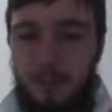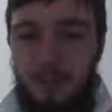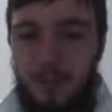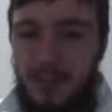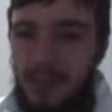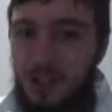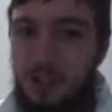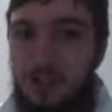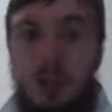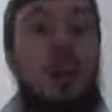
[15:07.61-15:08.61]
when it hits
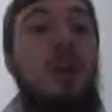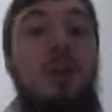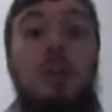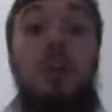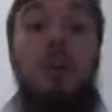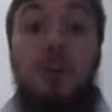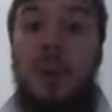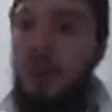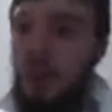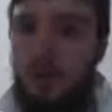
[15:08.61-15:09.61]
you, you're so
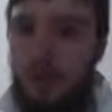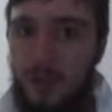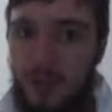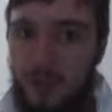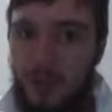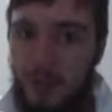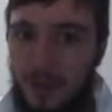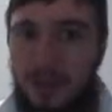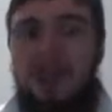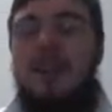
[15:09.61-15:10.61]
surprised. You don't see it
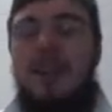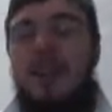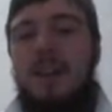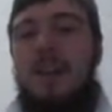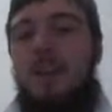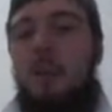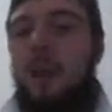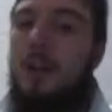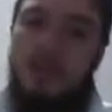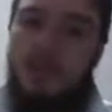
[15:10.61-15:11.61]
coming. That's why
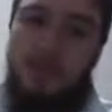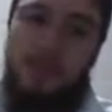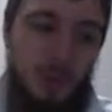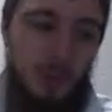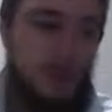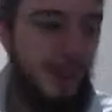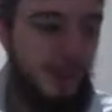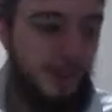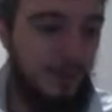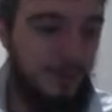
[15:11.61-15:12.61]
it's a good
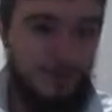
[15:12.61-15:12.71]
creepypasta.